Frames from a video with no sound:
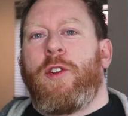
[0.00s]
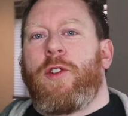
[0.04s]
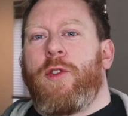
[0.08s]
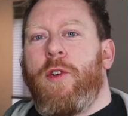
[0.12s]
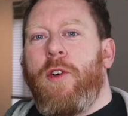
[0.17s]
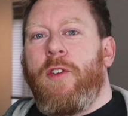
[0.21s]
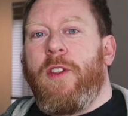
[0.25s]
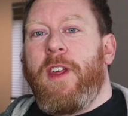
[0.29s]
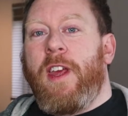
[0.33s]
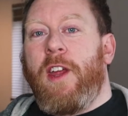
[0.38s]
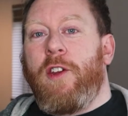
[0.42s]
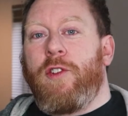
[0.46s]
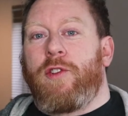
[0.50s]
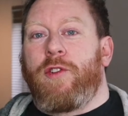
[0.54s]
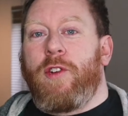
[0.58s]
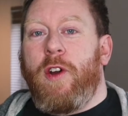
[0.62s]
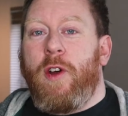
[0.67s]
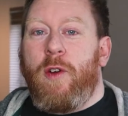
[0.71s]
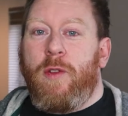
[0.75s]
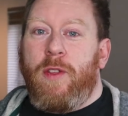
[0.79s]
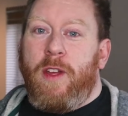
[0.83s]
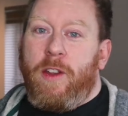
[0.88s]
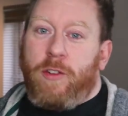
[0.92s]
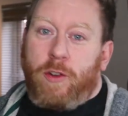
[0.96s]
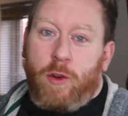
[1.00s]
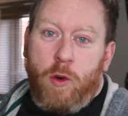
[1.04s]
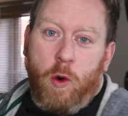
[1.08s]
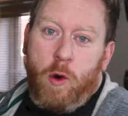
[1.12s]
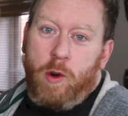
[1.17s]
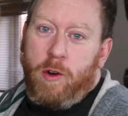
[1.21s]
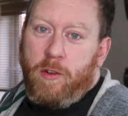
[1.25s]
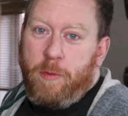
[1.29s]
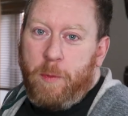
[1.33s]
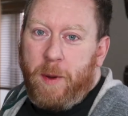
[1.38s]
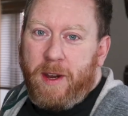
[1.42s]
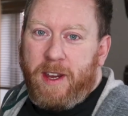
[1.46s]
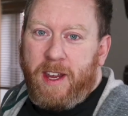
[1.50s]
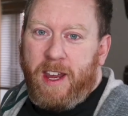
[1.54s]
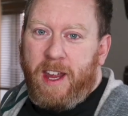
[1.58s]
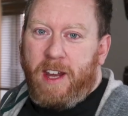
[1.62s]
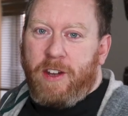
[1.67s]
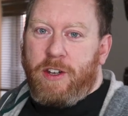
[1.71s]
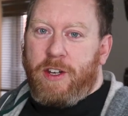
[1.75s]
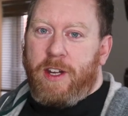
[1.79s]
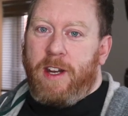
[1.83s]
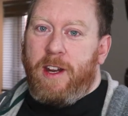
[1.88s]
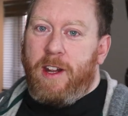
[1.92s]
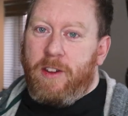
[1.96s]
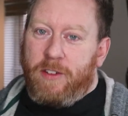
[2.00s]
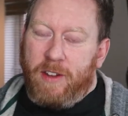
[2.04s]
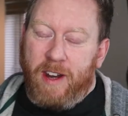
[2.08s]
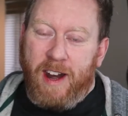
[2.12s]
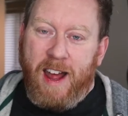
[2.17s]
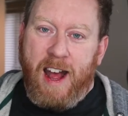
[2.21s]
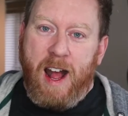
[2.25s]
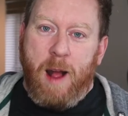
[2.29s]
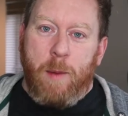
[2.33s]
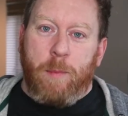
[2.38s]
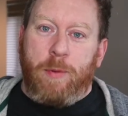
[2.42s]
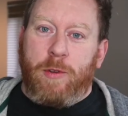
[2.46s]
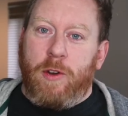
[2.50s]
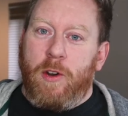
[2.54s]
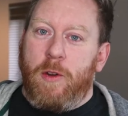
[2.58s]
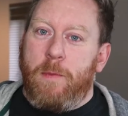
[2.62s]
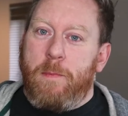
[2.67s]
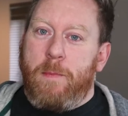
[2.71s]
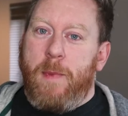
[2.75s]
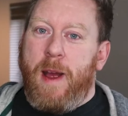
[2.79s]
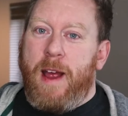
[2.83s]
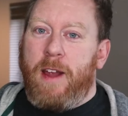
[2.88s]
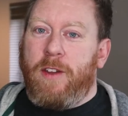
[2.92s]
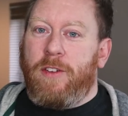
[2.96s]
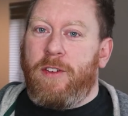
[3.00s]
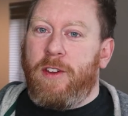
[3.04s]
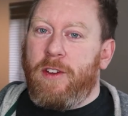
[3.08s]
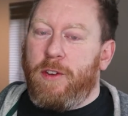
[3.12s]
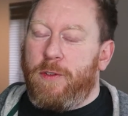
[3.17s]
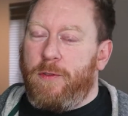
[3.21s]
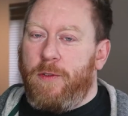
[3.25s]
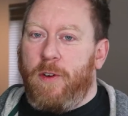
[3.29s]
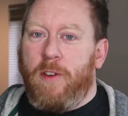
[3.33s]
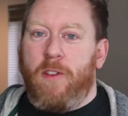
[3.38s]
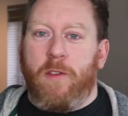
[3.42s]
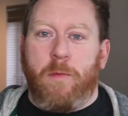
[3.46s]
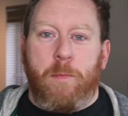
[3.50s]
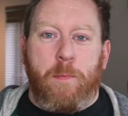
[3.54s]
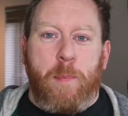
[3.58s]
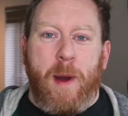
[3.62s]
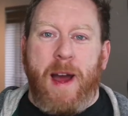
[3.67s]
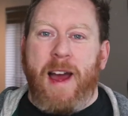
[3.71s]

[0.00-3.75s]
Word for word: saw in the intro, this corner of my kitchen is an absolute mess. It's full of